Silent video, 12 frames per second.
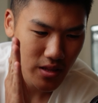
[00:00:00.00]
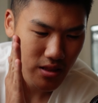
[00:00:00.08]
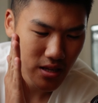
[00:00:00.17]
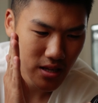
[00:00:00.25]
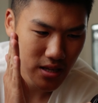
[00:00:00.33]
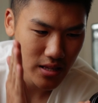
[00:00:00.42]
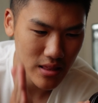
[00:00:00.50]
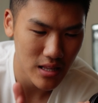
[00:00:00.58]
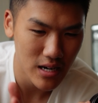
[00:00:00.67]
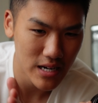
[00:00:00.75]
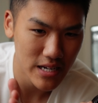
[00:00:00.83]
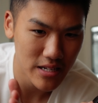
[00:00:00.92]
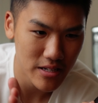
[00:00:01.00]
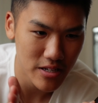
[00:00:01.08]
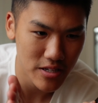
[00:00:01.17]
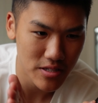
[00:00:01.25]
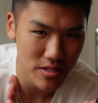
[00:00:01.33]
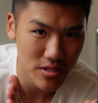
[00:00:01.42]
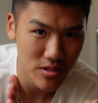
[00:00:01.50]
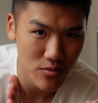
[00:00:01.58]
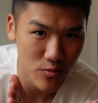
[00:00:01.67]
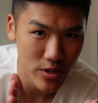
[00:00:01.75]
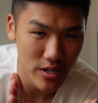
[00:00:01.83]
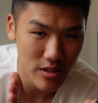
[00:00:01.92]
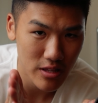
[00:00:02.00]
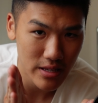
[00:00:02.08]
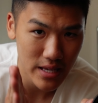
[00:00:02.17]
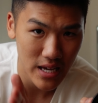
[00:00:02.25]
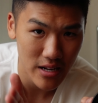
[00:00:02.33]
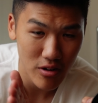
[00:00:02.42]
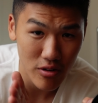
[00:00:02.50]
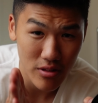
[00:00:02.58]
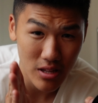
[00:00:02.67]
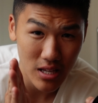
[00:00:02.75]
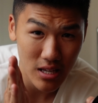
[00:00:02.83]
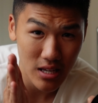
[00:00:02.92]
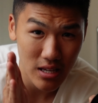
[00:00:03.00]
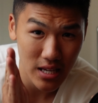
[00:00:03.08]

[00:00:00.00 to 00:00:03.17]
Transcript: the inlineness with the Canon on the